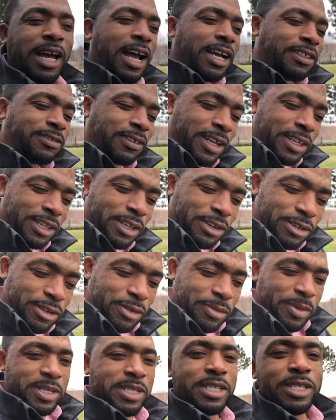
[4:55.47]
I'd rather you
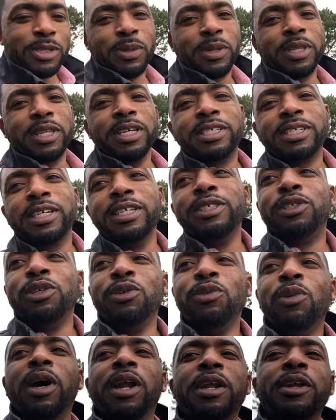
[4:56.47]
do business with us because
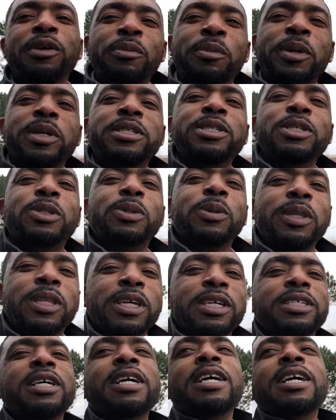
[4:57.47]
you wanna do business with
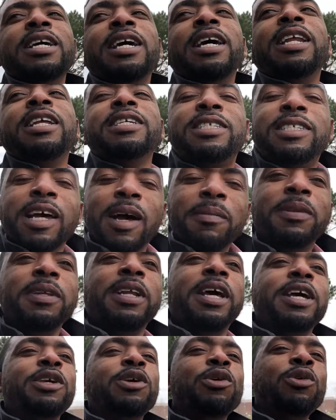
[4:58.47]
us and it's something
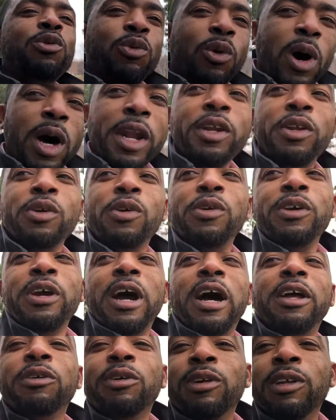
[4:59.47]
that you wanna do in
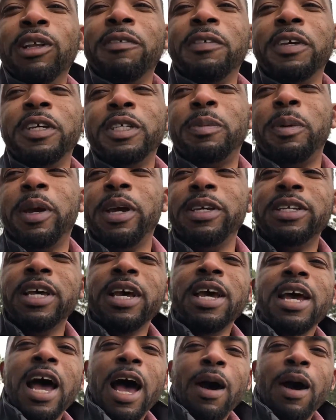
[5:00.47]
your outdoor living space.